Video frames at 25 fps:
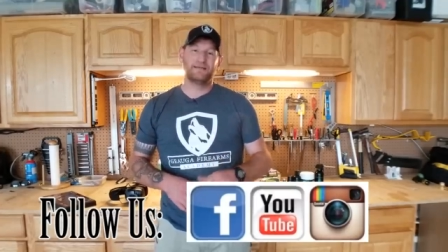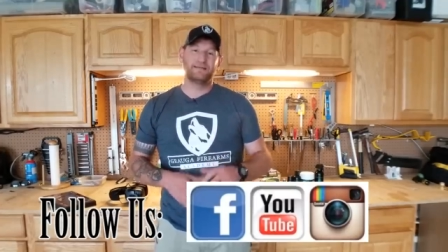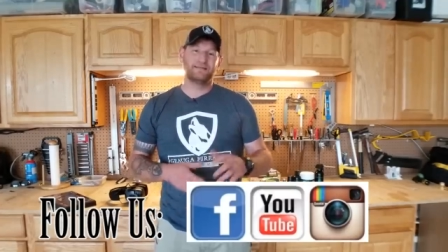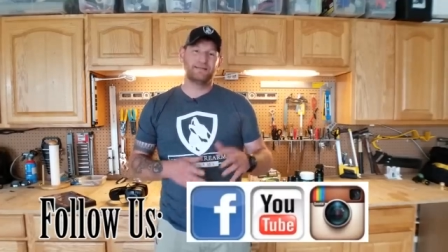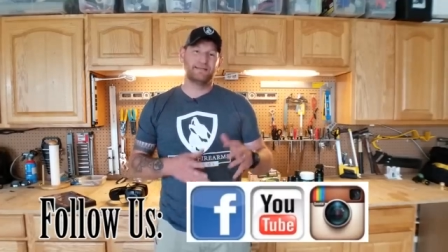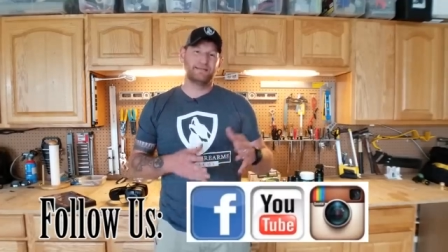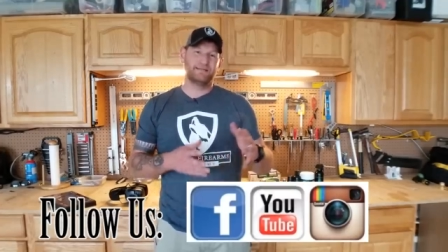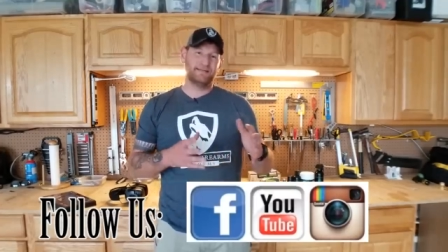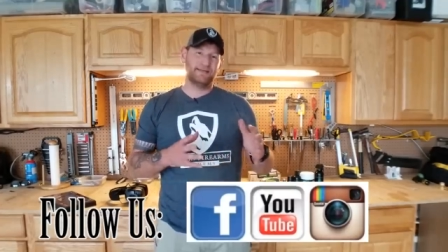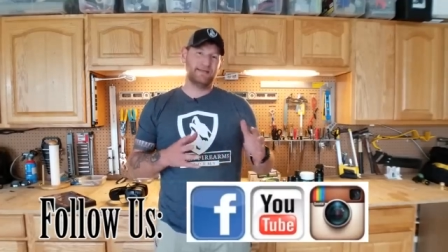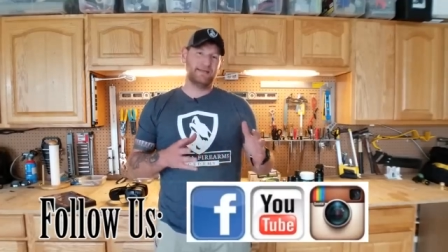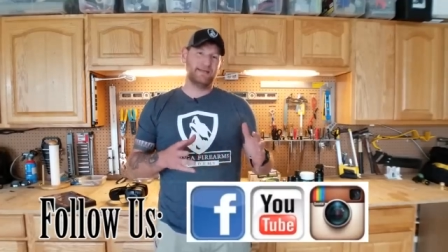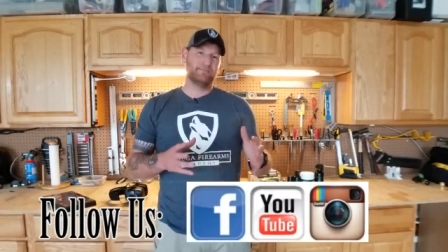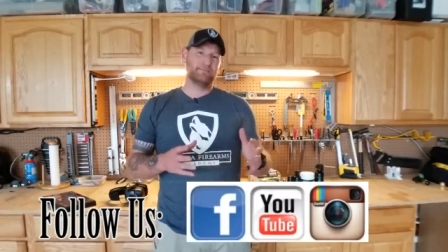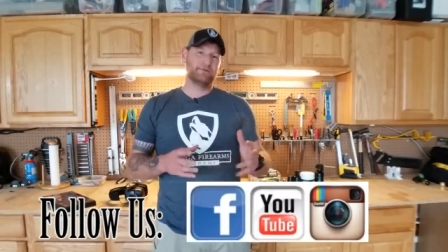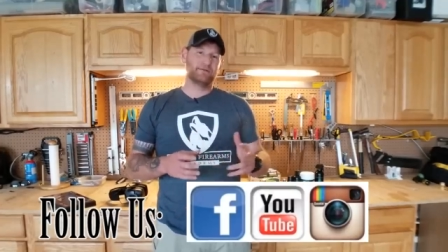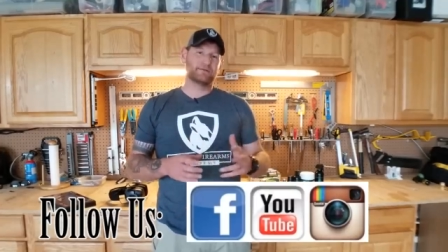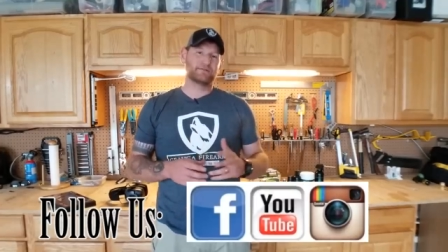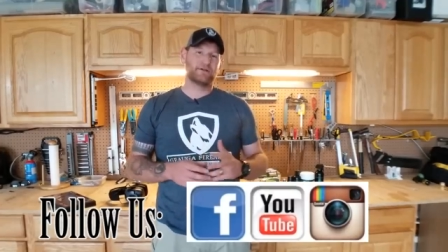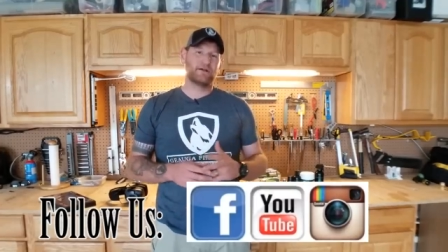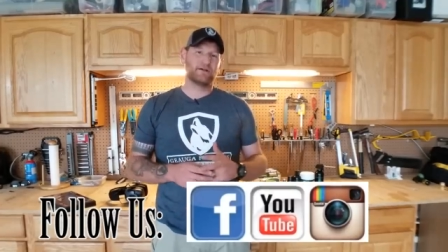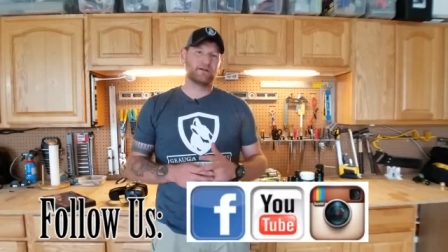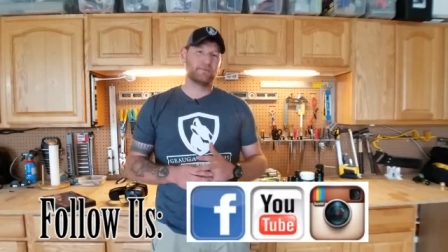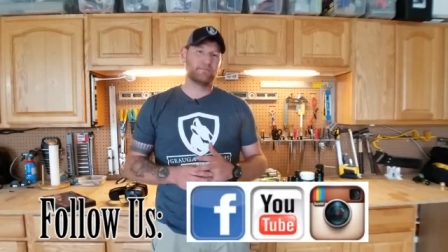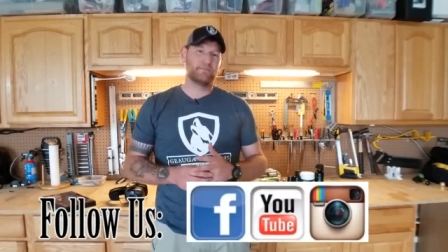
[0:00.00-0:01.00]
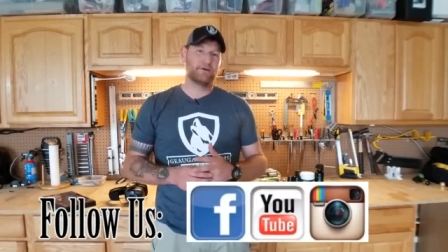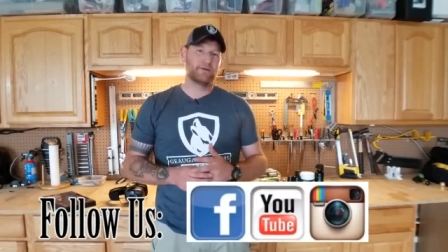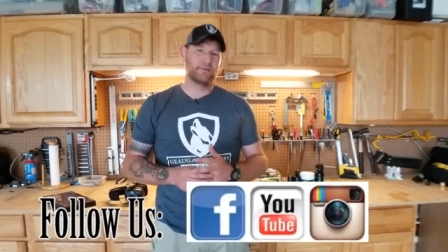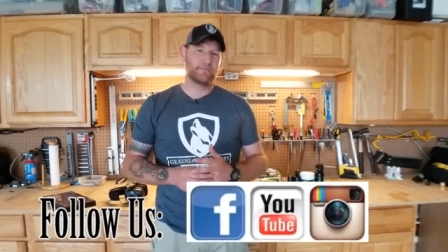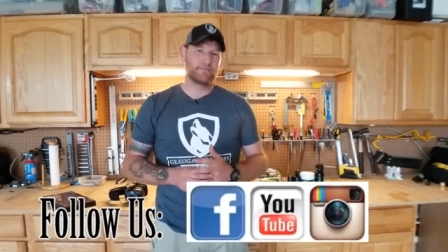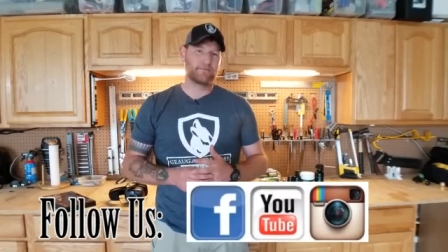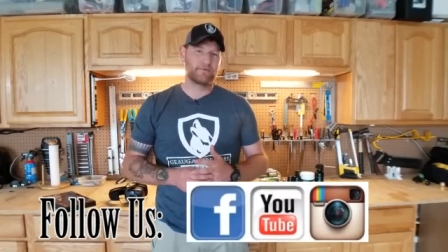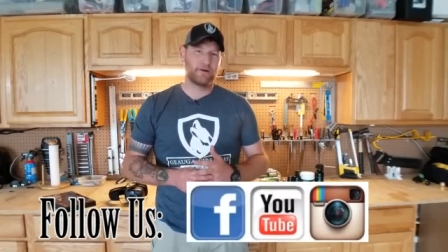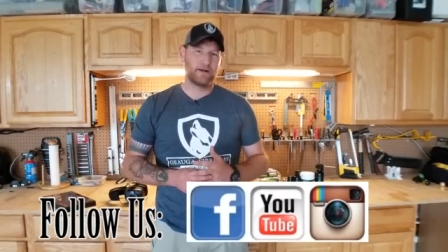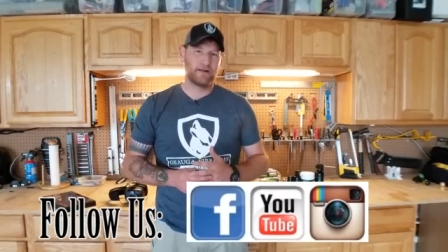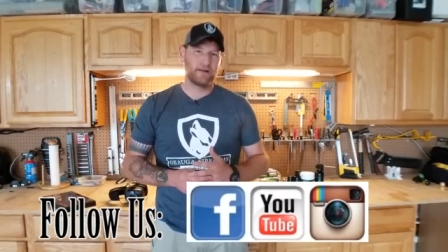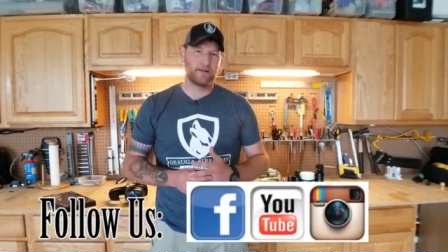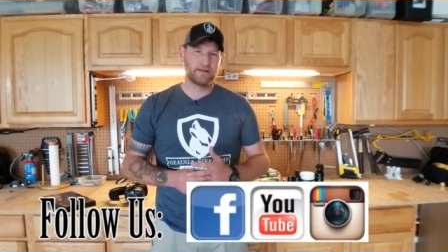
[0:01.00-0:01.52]
Today I'm going to talk about a
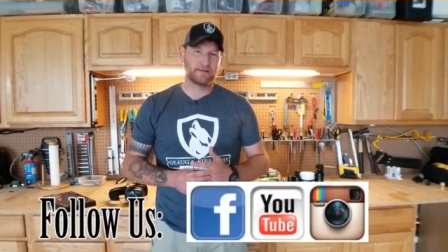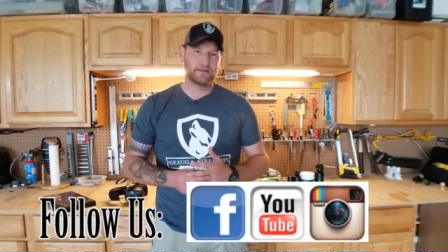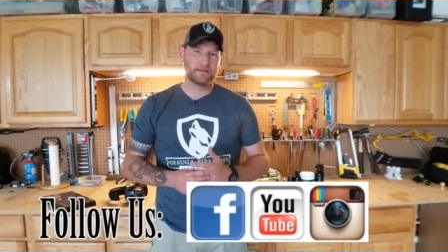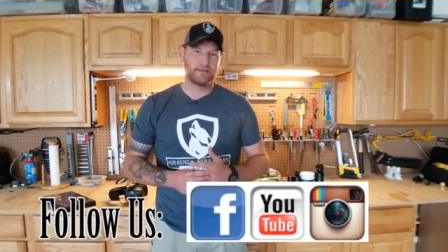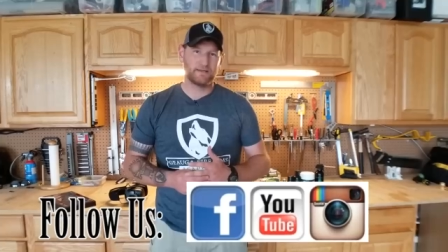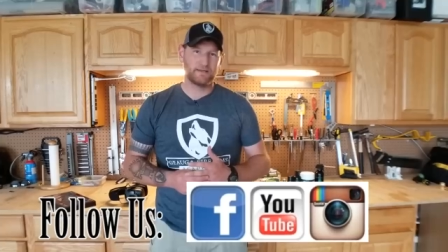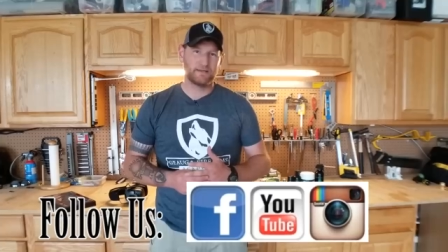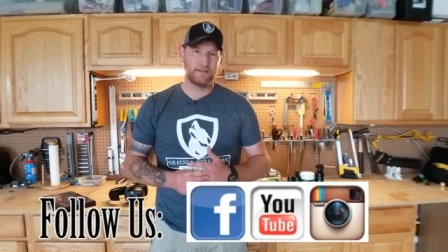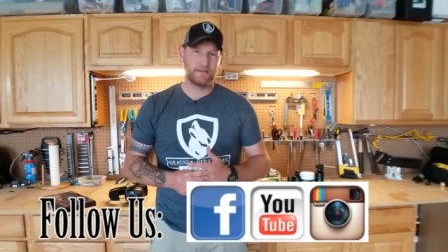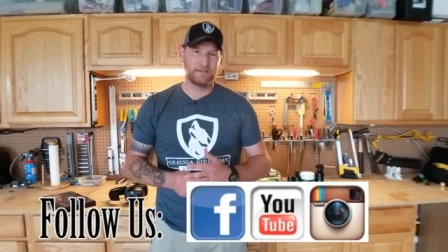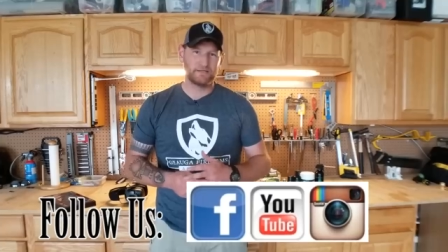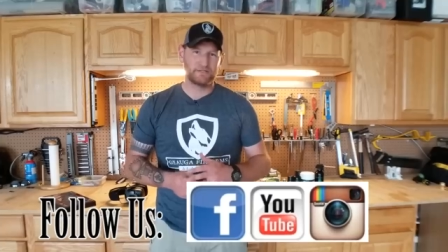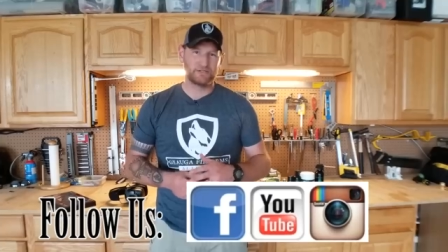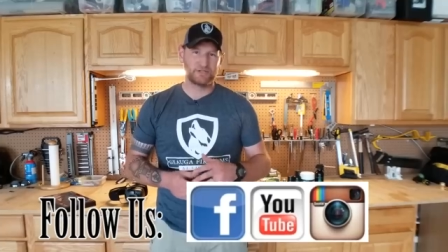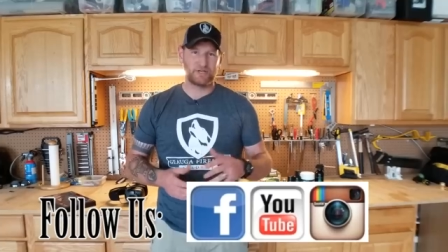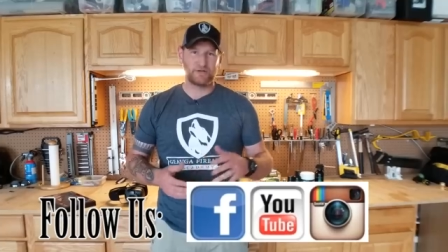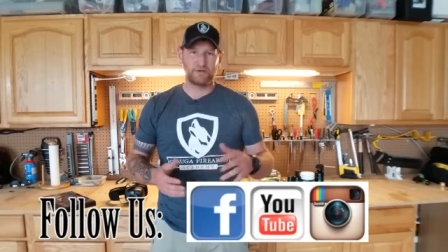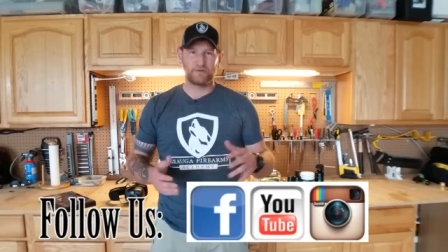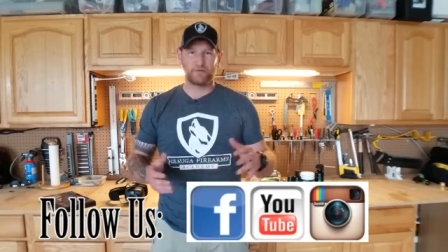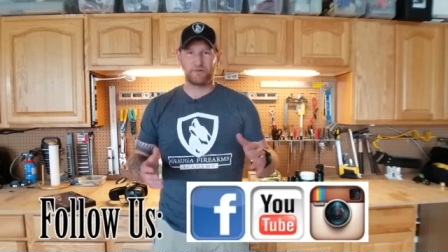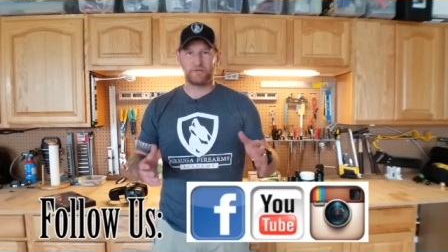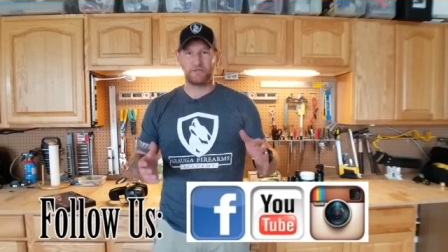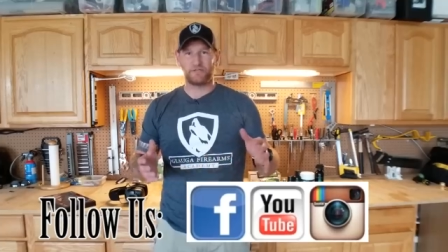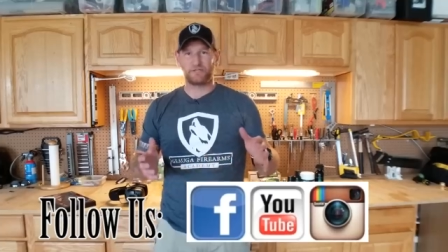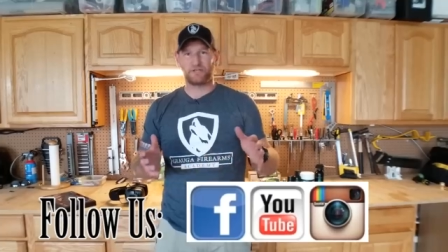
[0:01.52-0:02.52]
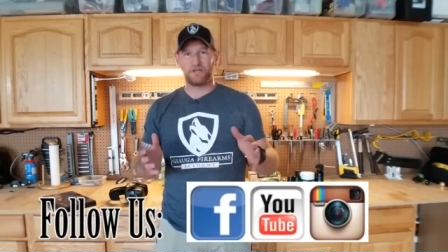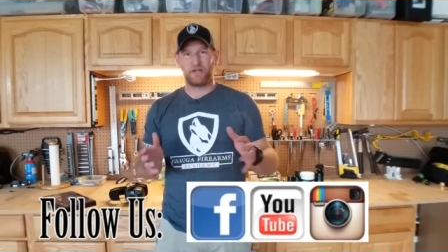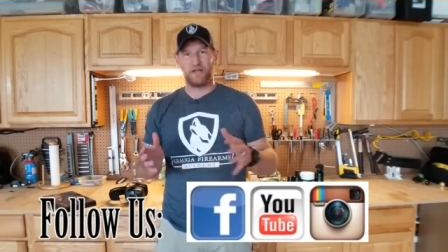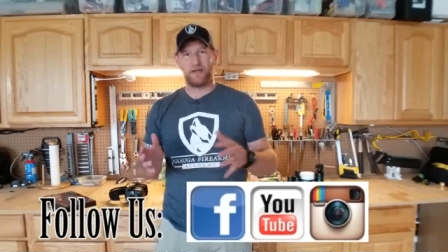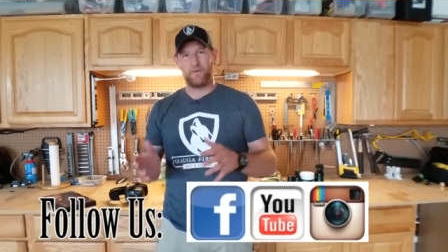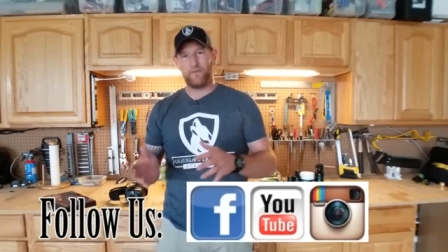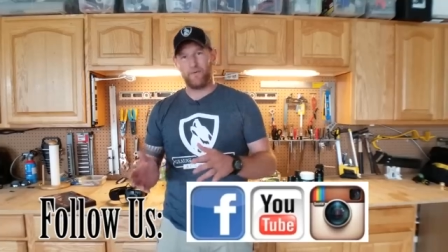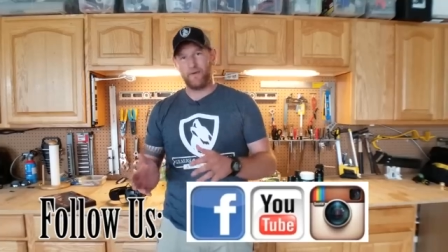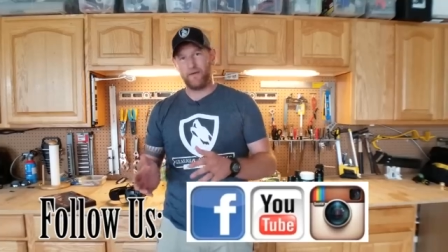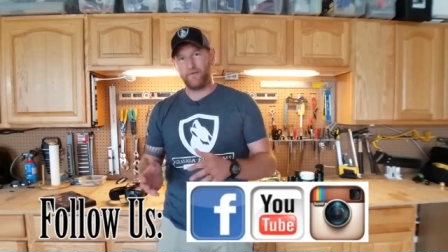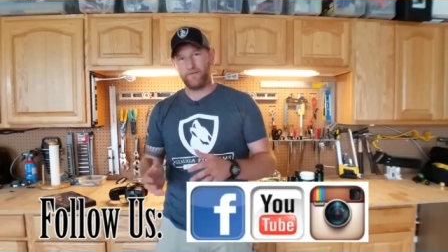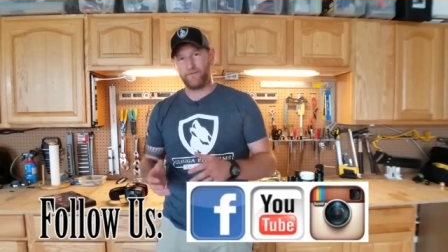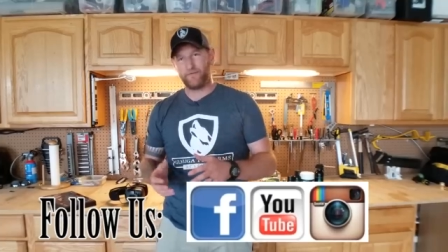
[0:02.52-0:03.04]
product that I generally shy
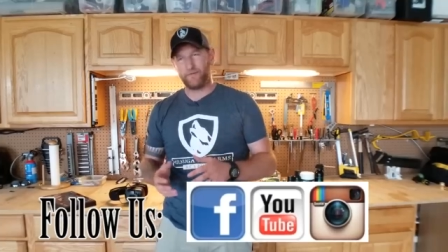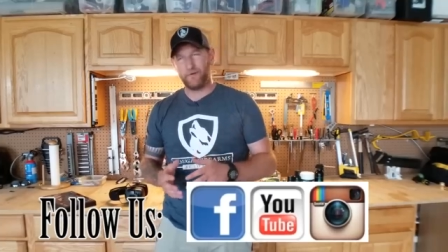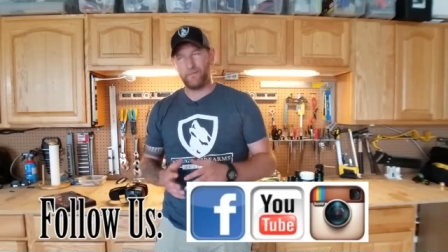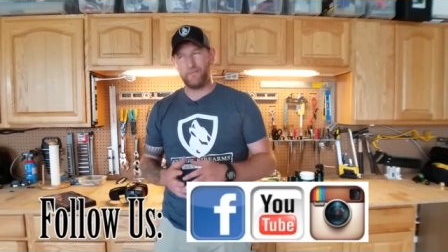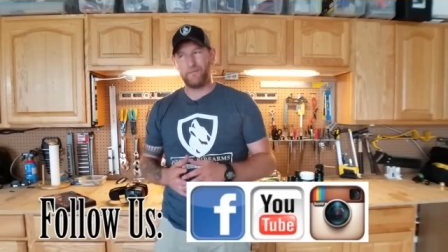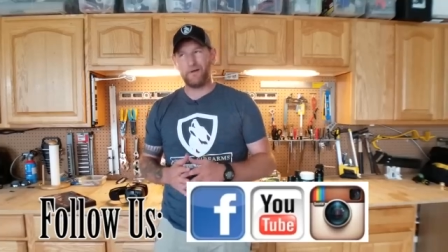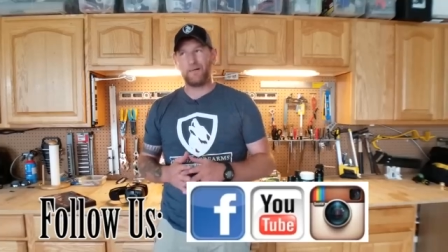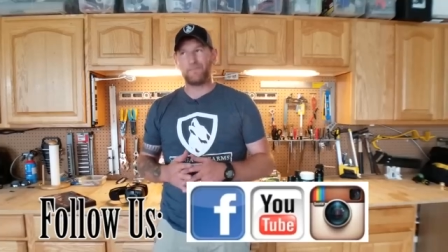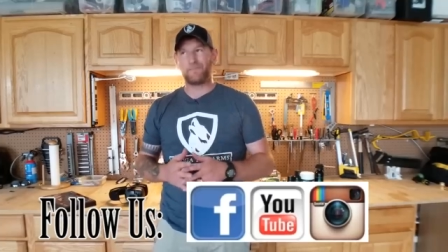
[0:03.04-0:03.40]
away from.